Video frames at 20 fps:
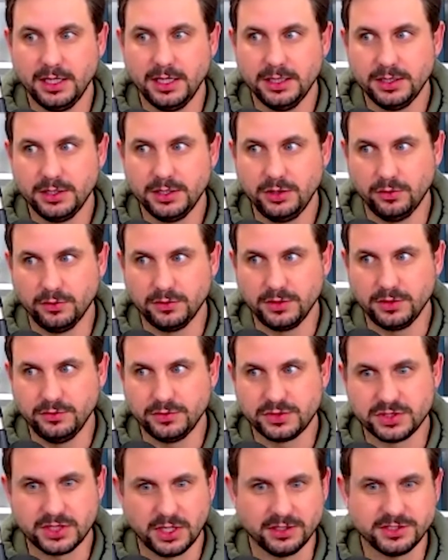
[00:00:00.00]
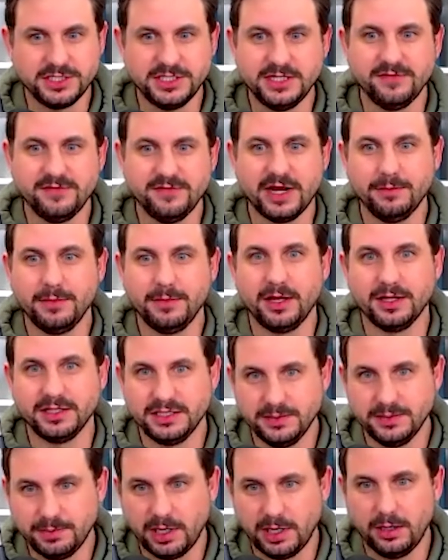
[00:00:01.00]
you start to develop like
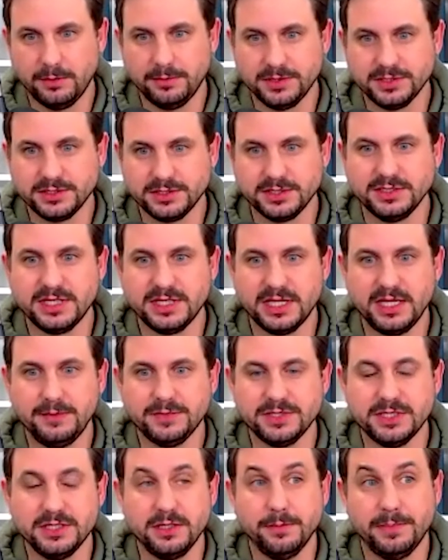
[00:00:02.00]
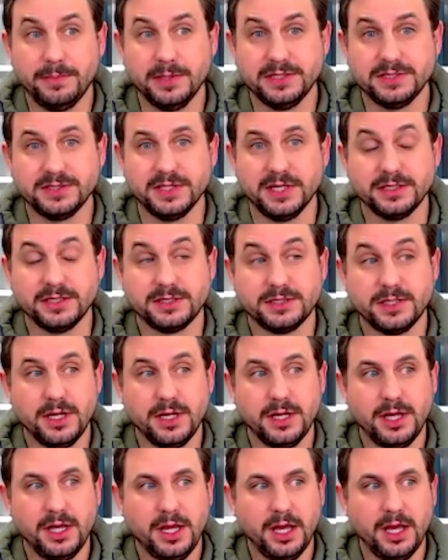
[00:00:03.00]
departments and teams in your business.
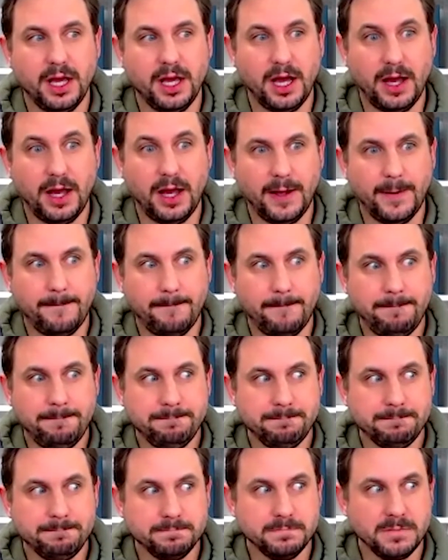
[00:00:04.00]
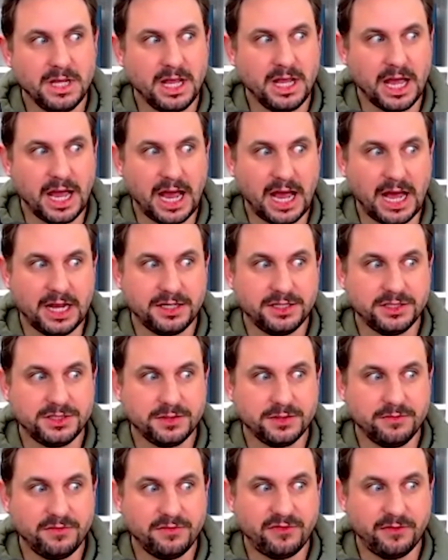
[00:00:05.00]
And
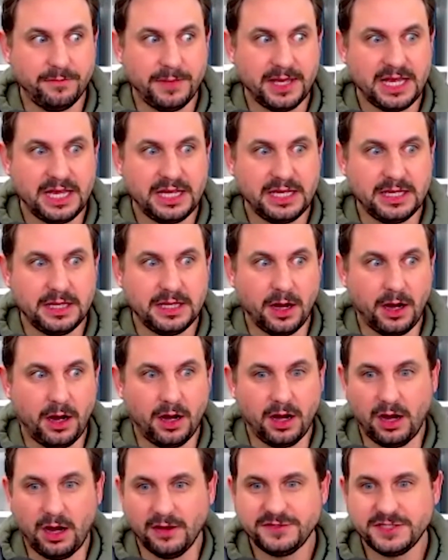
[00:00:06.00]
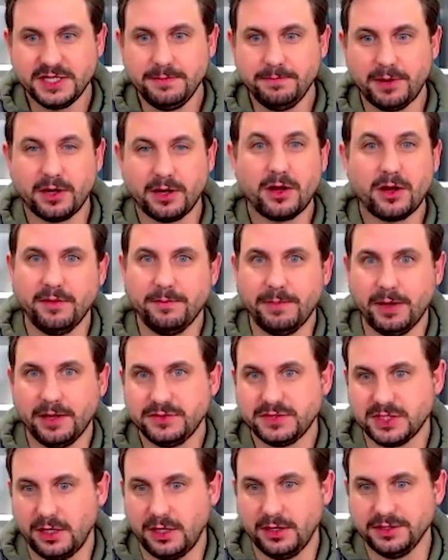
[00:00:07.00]
for me, I've seen kind of both
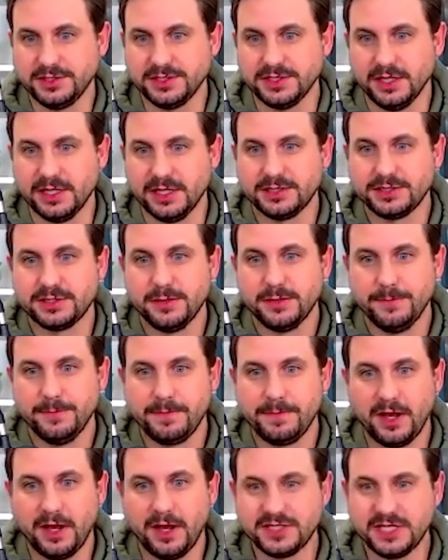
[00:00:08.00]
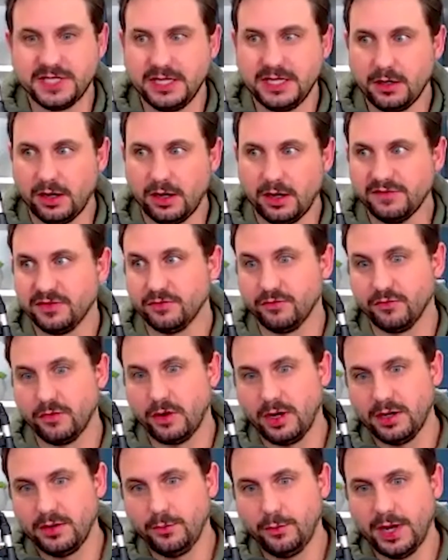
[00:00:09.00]
sides to this. I've seen kind of the
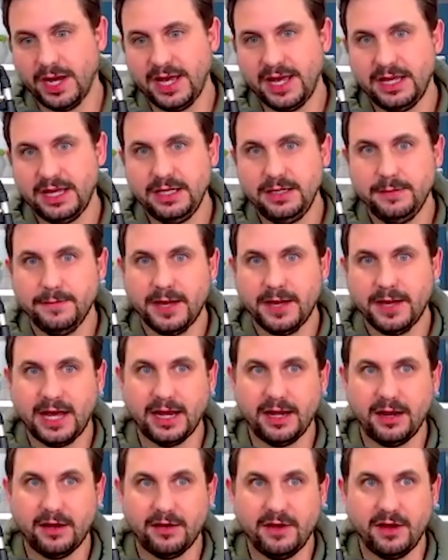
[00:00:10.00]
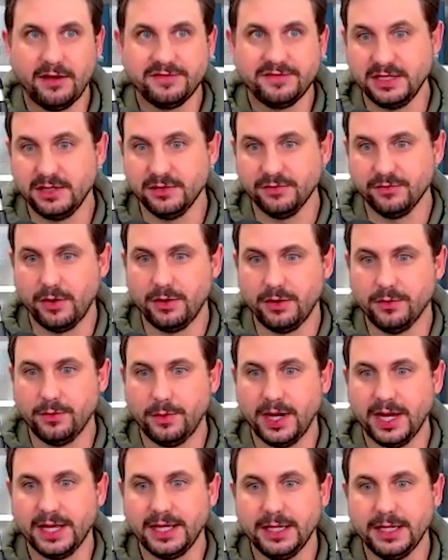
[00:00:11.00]
right way and I've seen the wrong
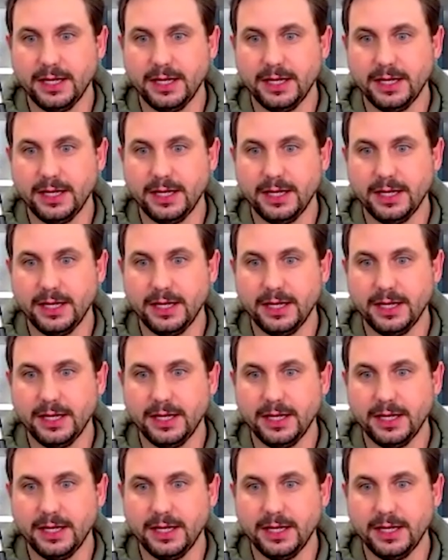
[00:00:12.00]
way.